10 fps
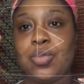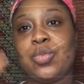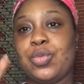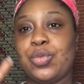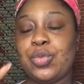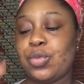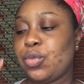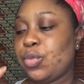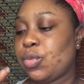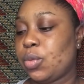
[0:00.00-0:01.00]
quick,
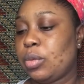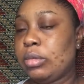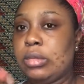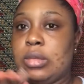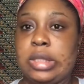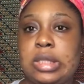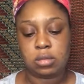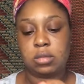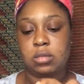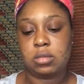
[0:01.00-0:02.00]
easy
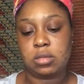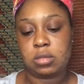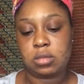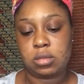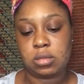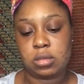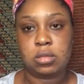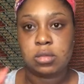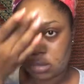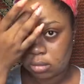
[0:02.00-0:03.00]
and affordable
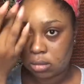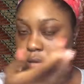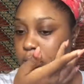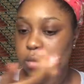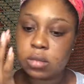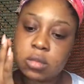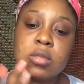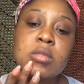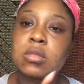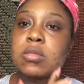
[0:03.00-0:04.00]
makeup
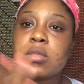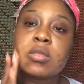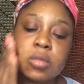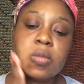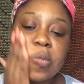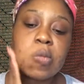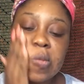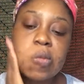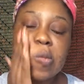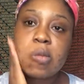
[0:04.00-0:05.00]
tutorial. I'm starting
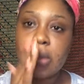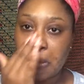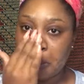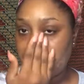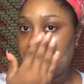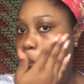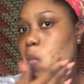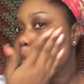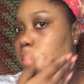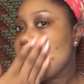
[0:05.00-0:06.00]
off with my blackout
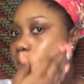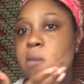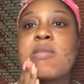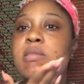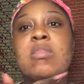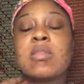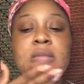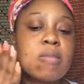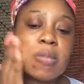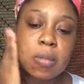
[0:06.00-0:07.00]
primer on my
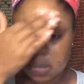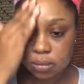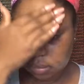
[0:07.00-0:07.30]
face. It